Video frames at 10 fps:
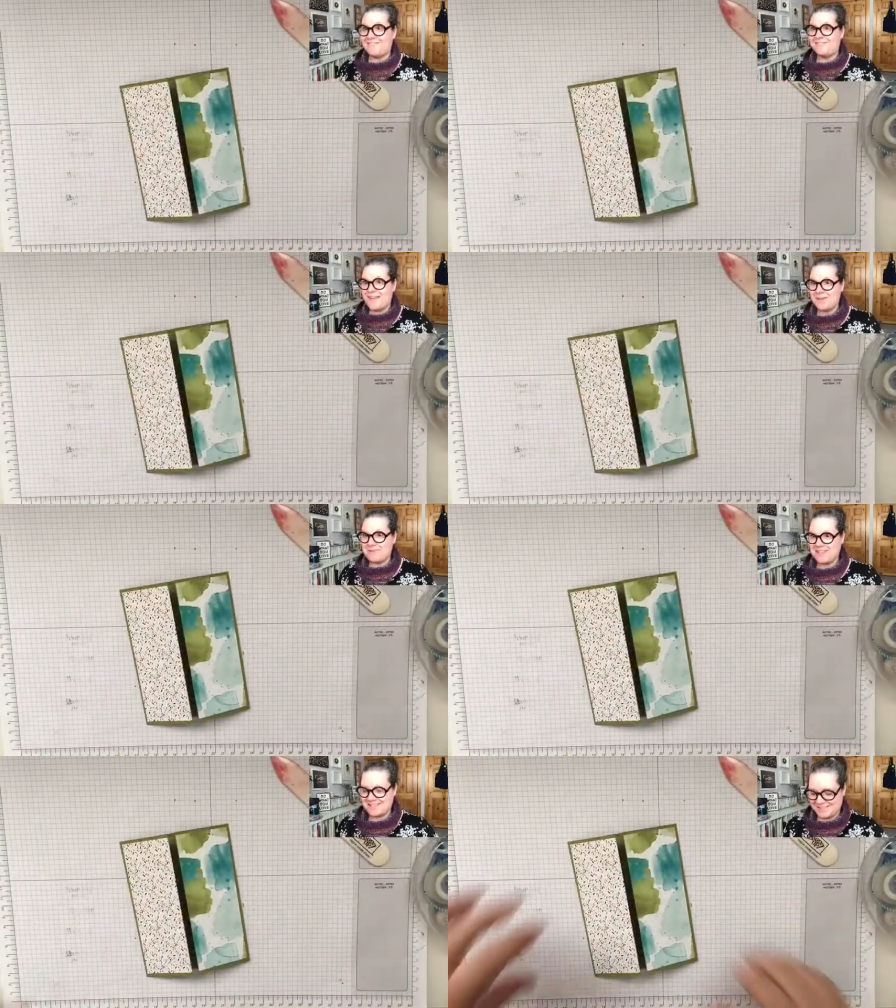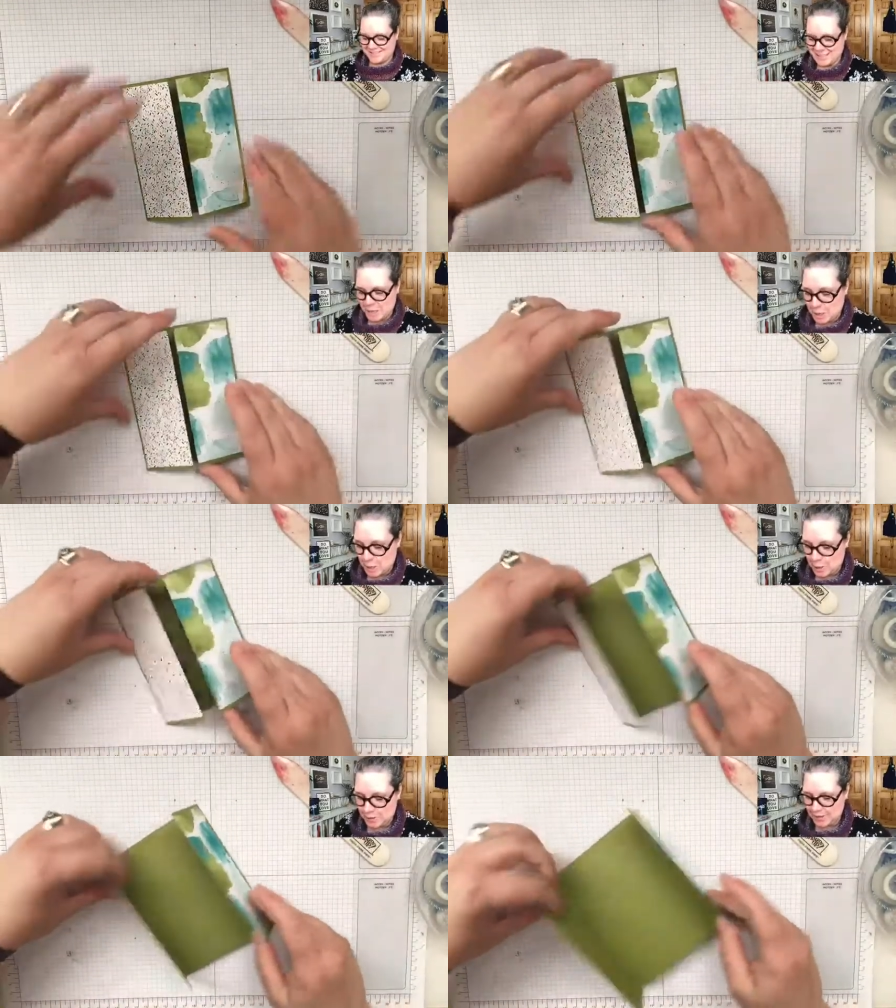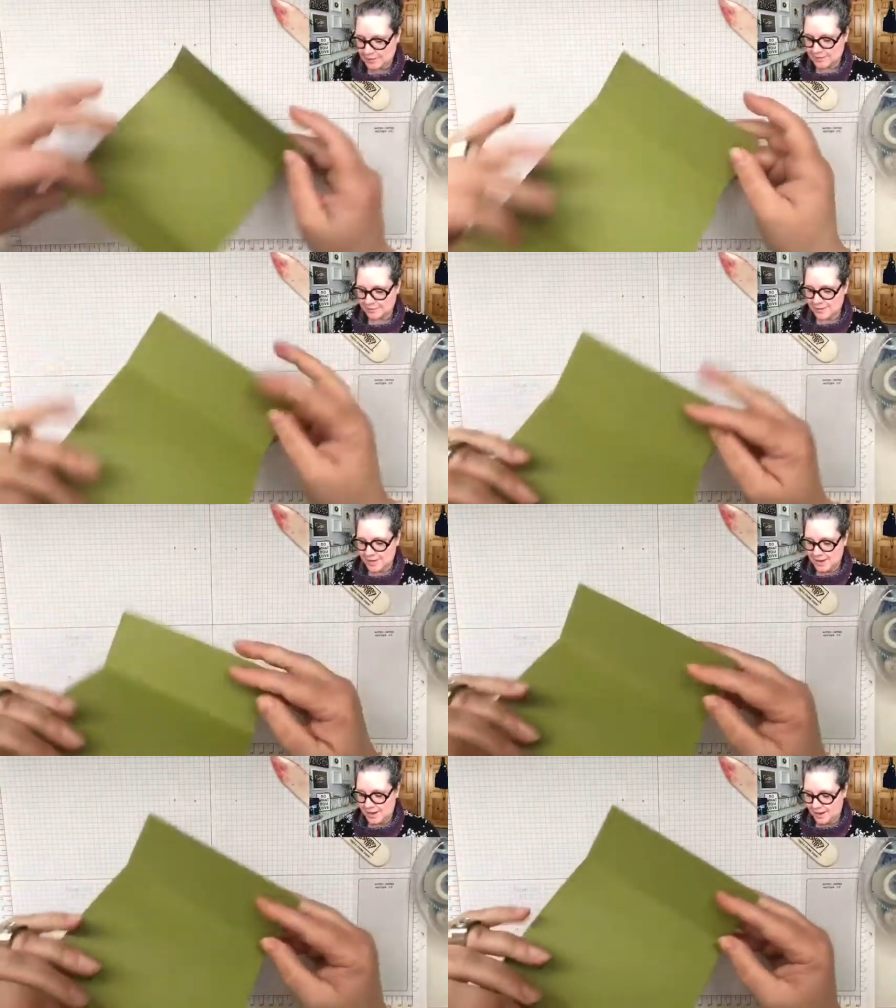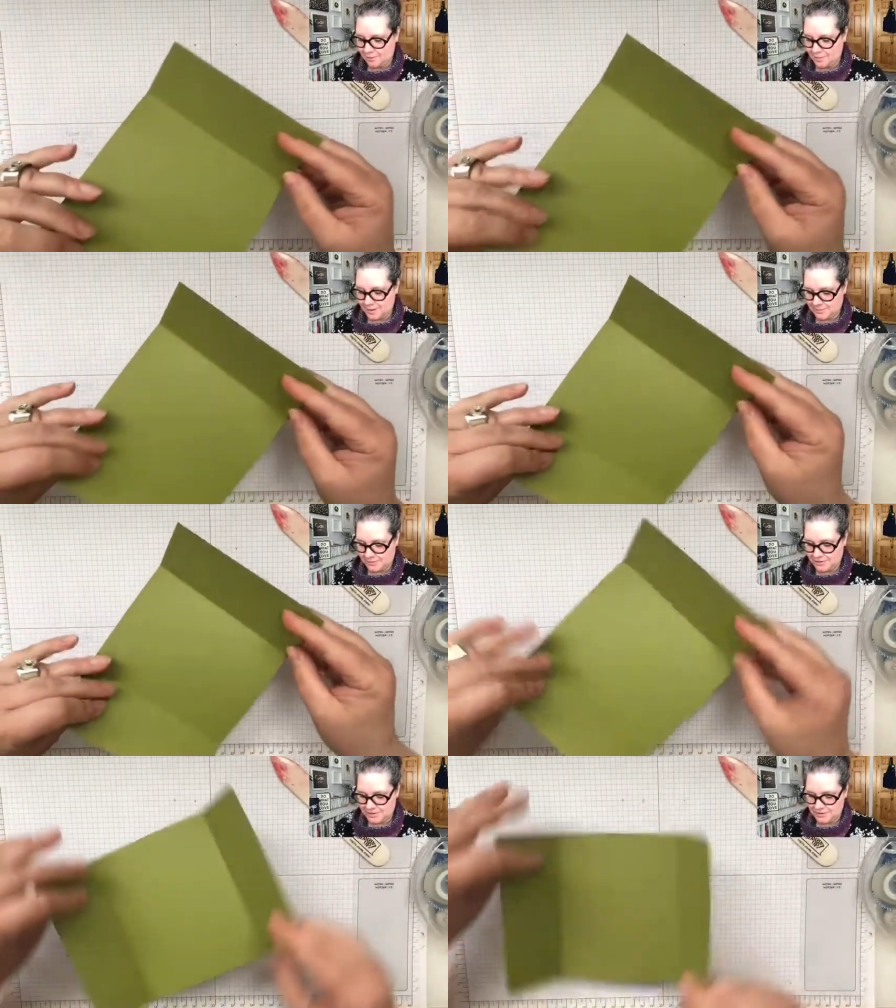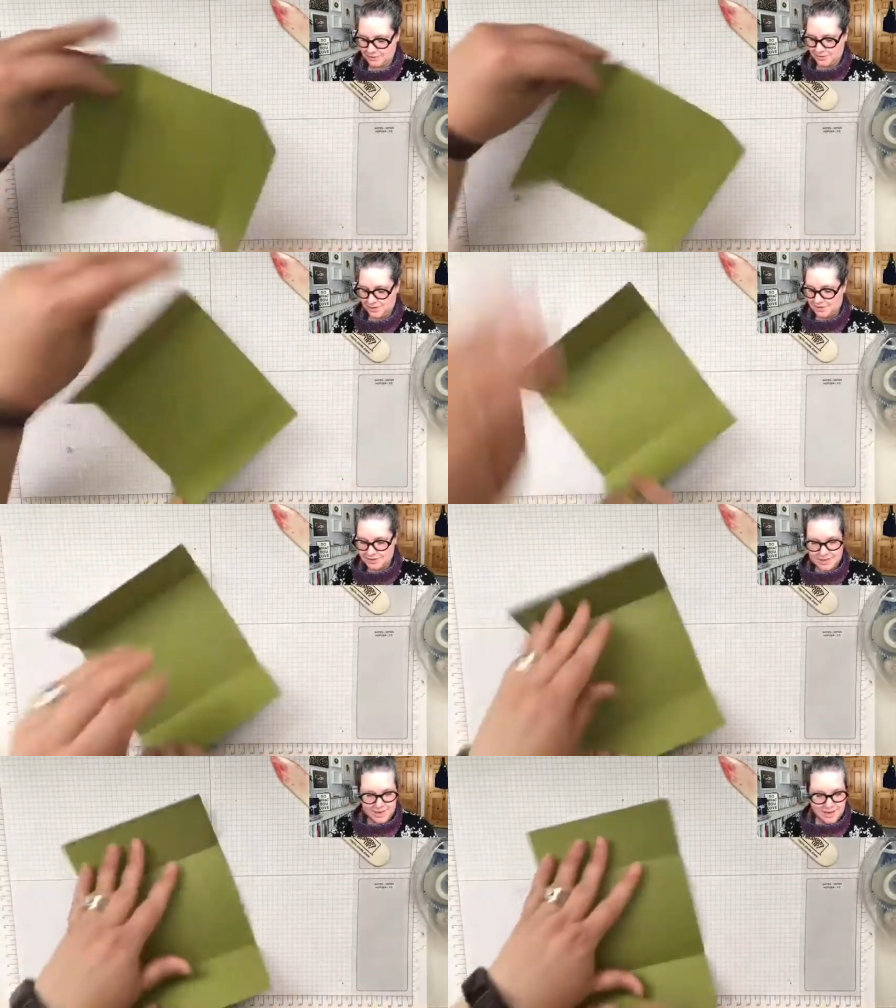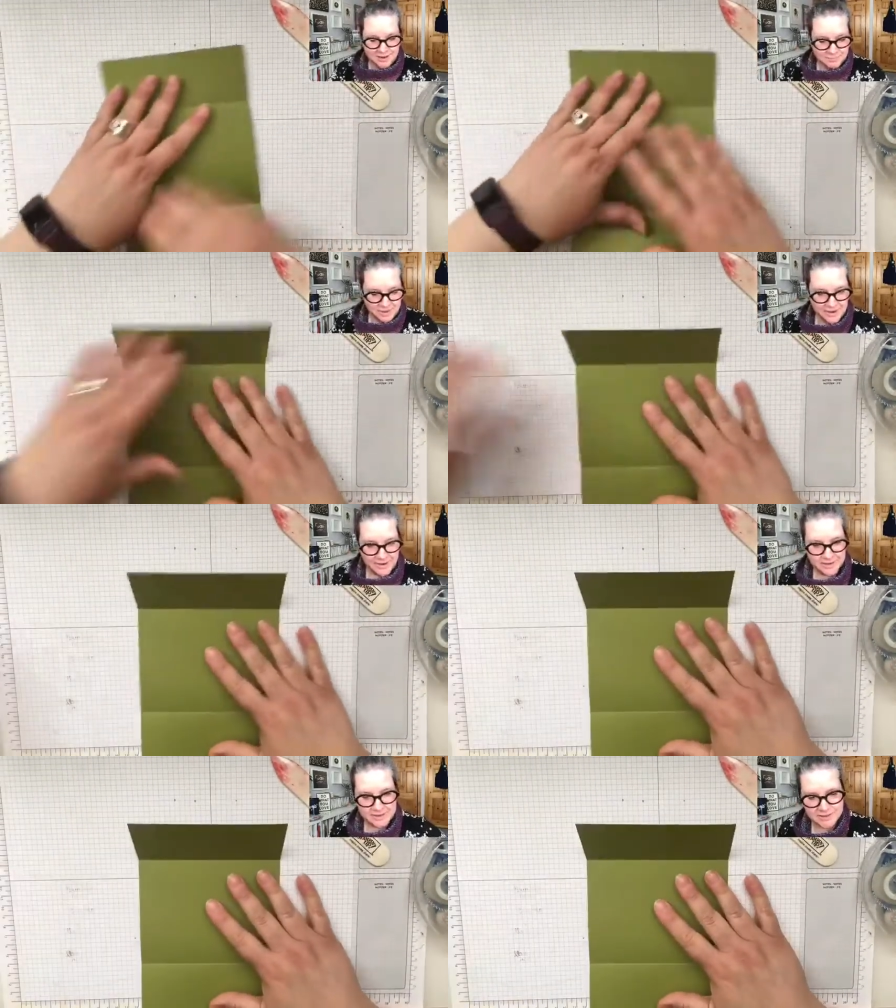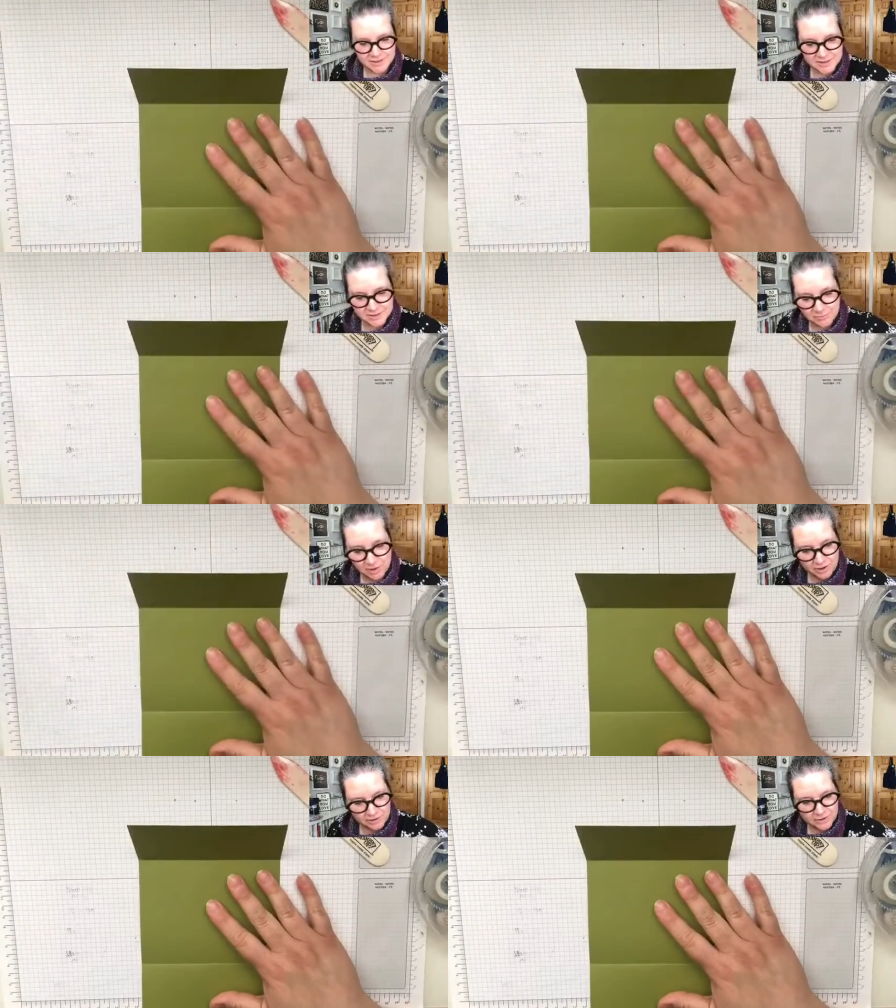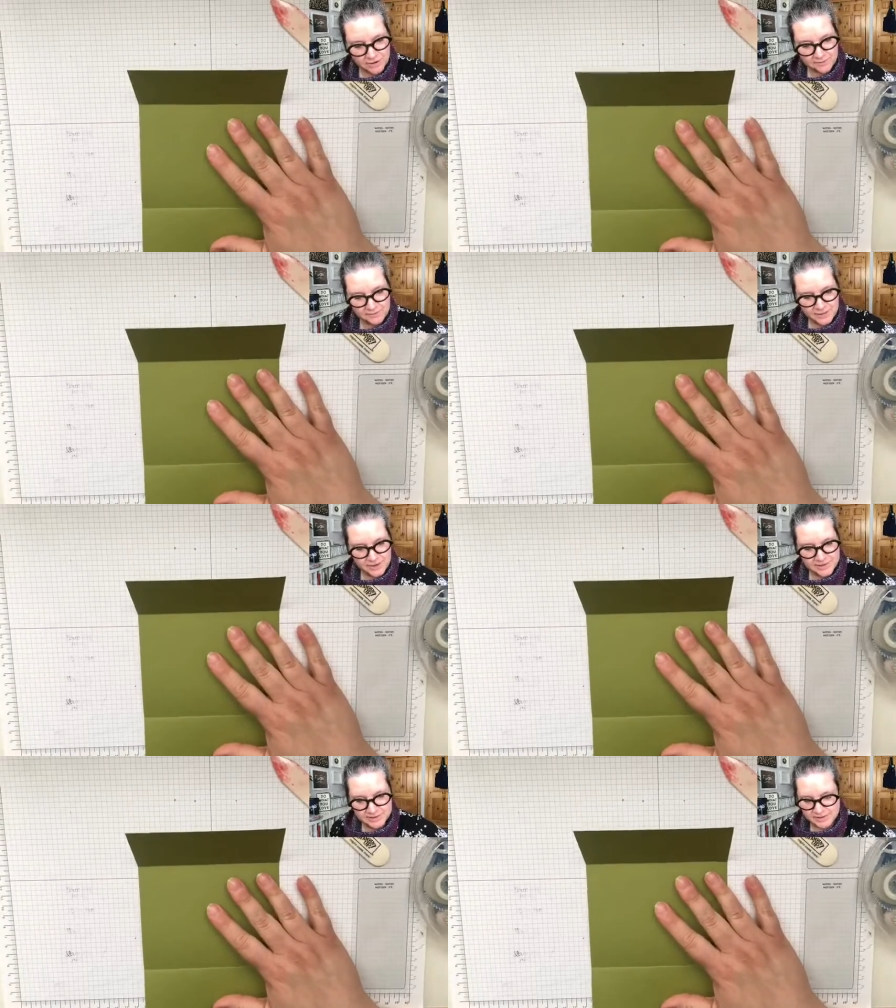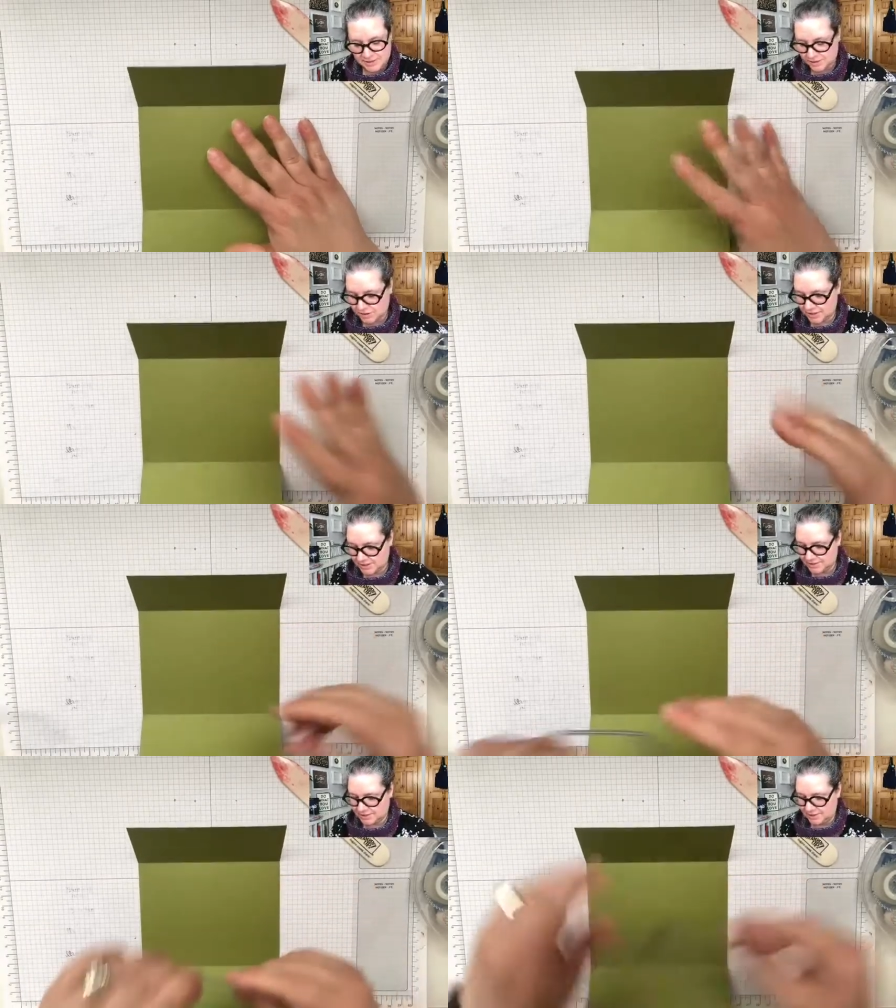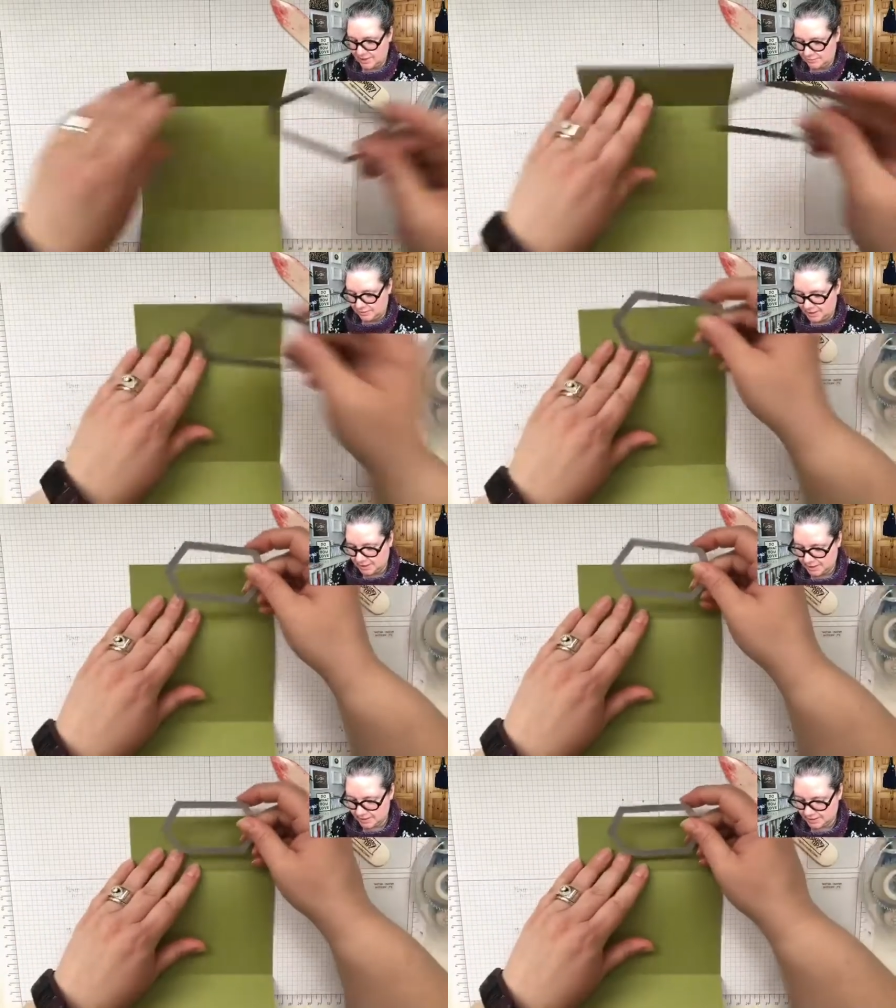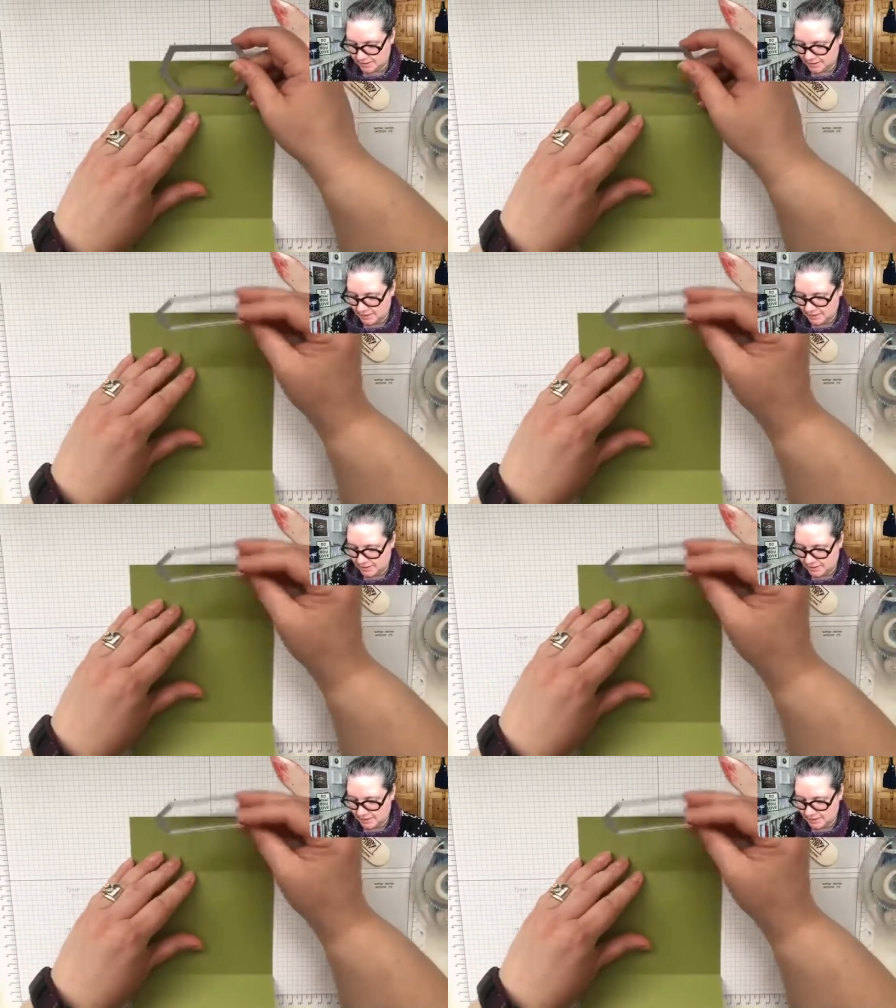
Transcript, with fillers: Fabulous. Okay, so now what I'm going to do is take my the smaller of the Stitch Nested Label dies